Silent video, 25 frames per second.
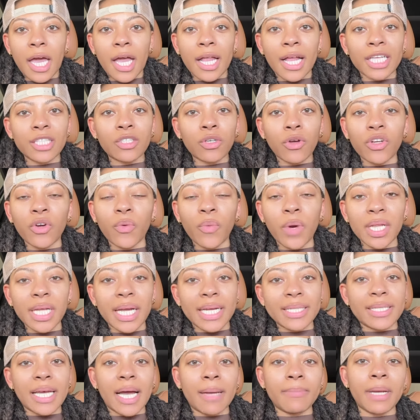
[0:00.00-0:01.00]
I told her one last
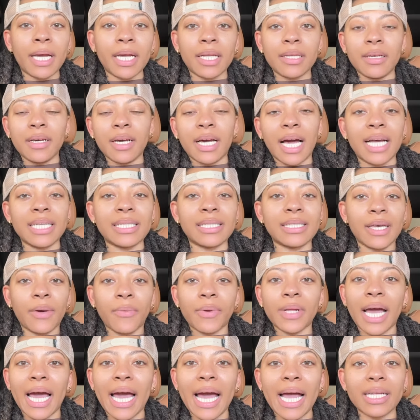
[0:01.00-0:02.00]
time, like, look, I said what
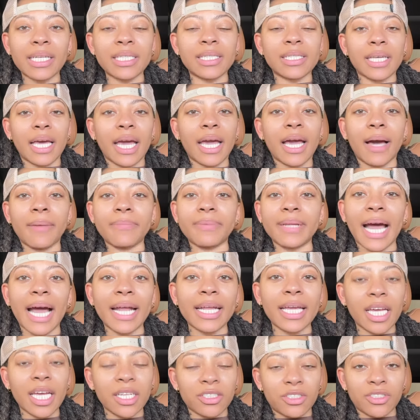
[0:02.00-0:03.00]
I had to say. I'm not
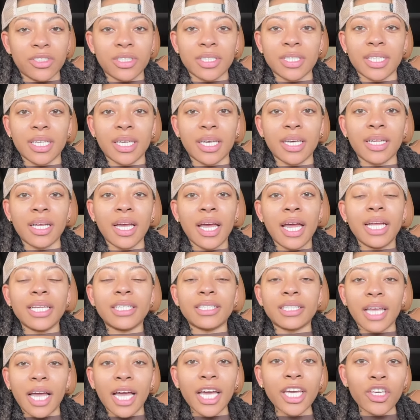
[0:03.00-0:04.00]
interested.
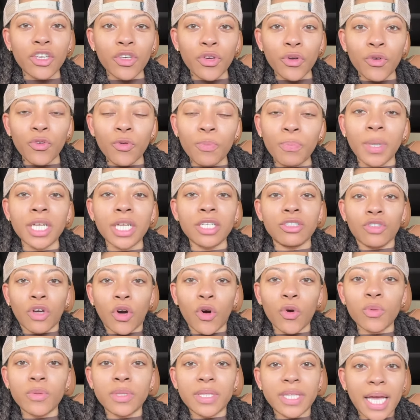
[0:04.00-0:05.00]
Thank you, but no
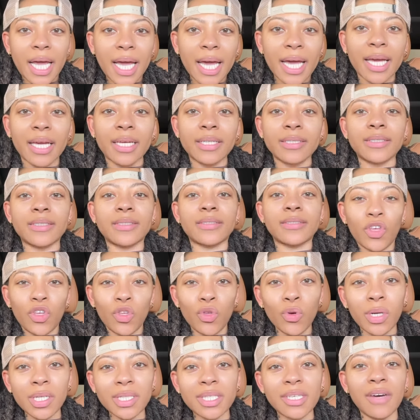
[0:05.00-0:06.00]
thanks. You
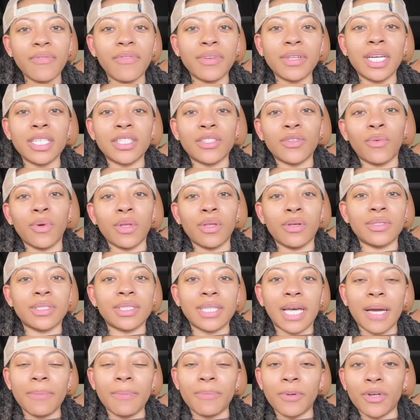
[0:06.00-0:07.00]
could tell Vanessa one of those
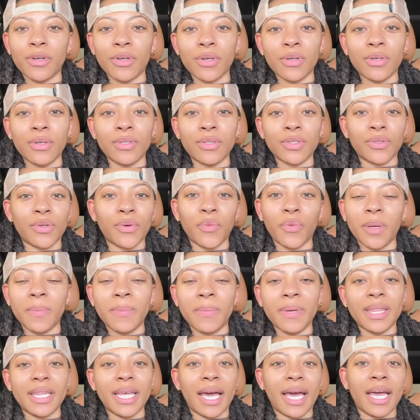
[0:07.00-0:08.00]
type of girls or women
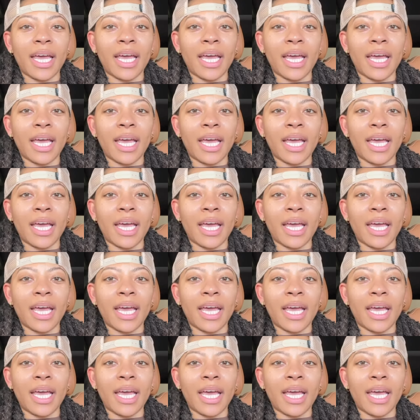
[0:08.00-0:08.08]
that